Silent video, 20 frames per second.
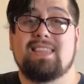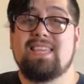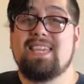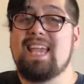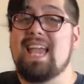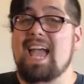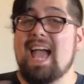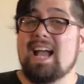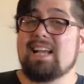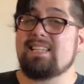
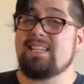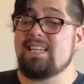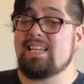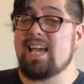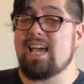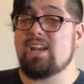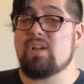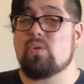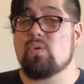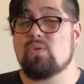The acting
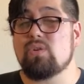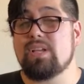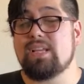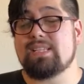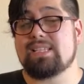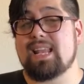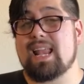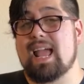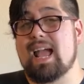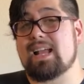category
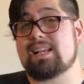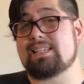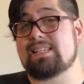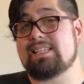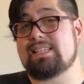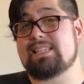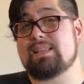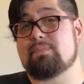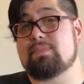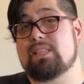isn't
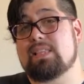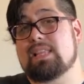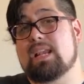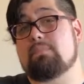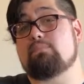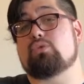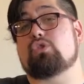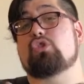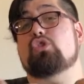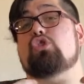actually something that
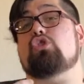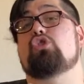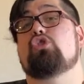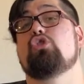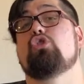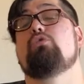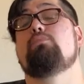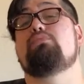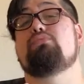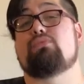I'm
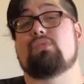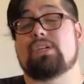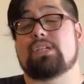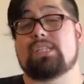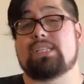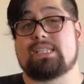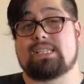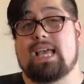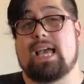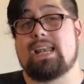super
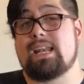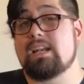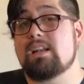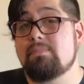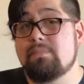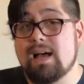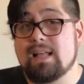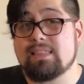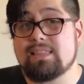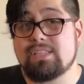excited
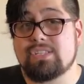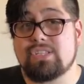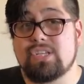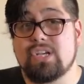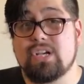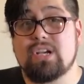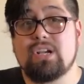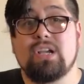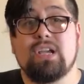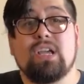about this
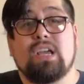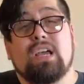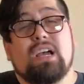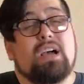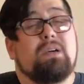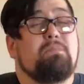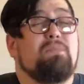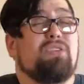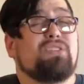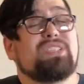year,
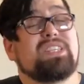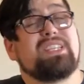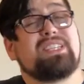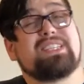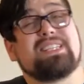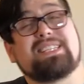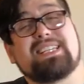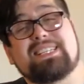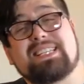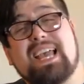mostly
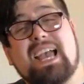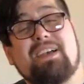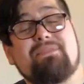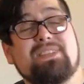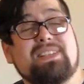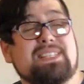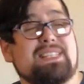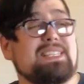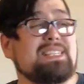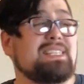just because I
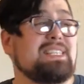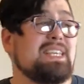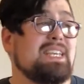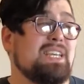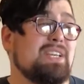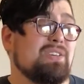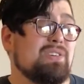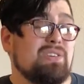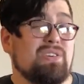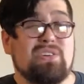haven't
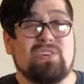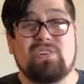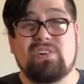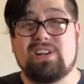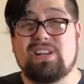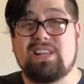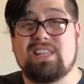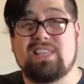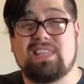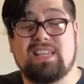seen or heard
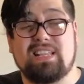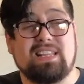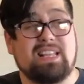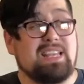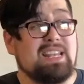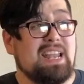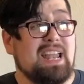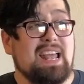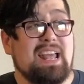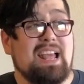anything
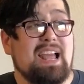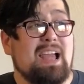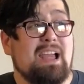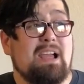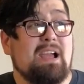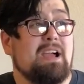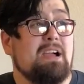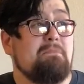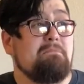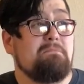that
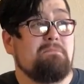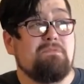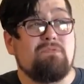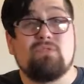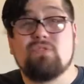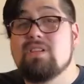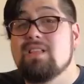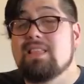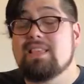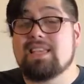I'm
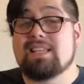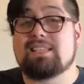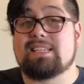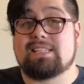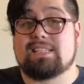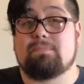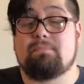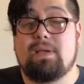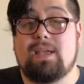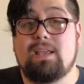really
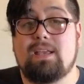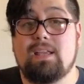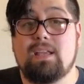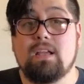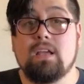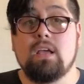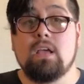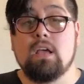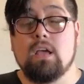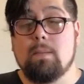
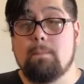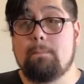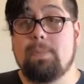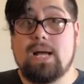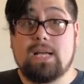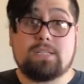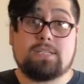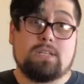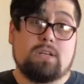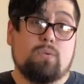anticipating.
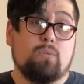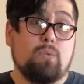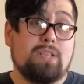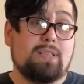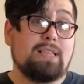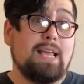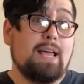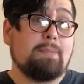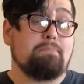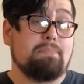But
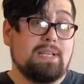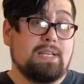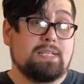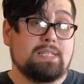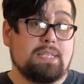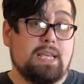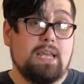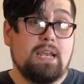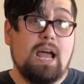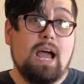with that being
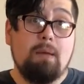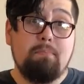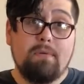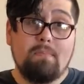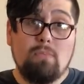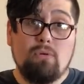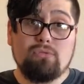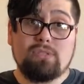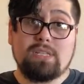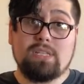said, I've been
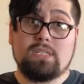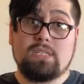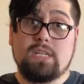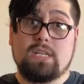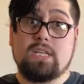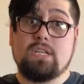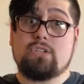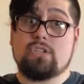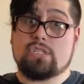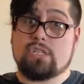mostly
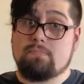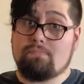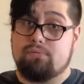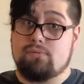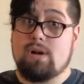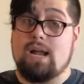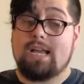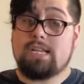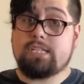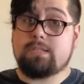sticking to
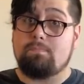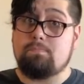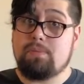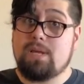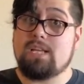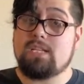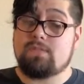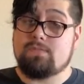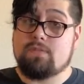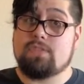surprise
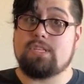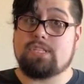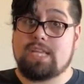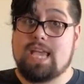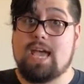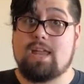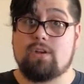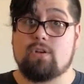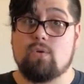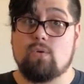picks for this
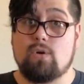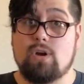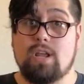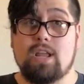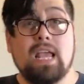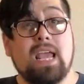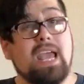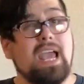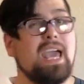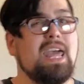
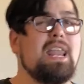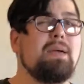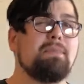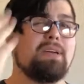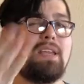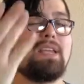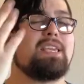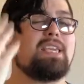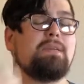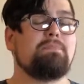category, and I'm
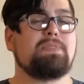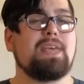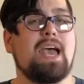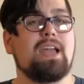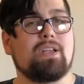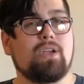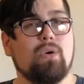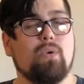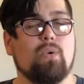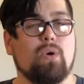gonna keep
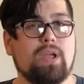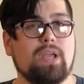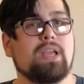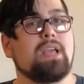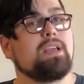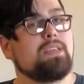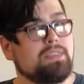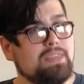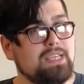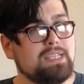that going,
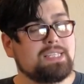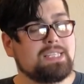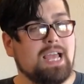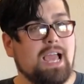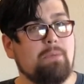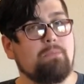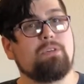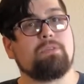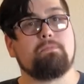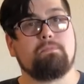this time